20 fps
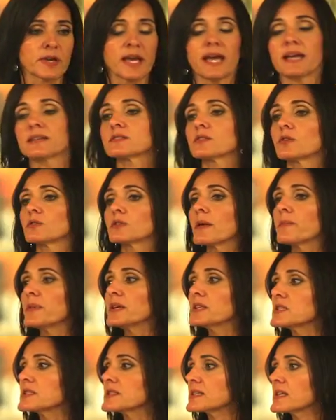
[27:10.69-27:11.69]
Okay, so let
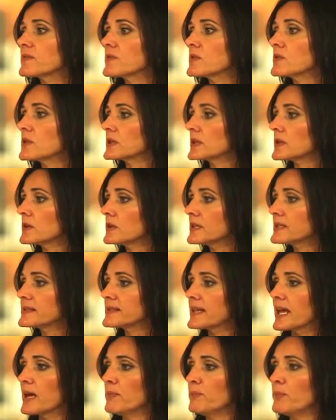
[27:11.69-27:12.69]
me just give you a little
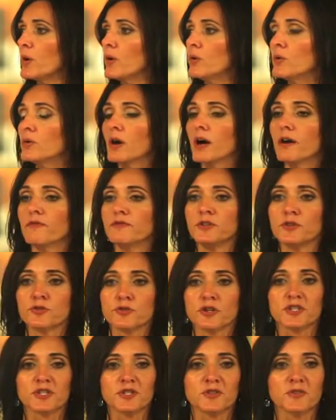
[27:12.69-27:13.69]
example of
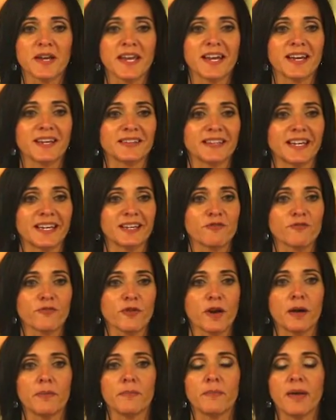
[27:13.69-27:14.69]
nutritional healing
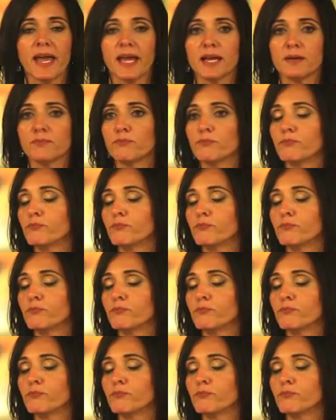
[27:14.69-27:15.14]
from a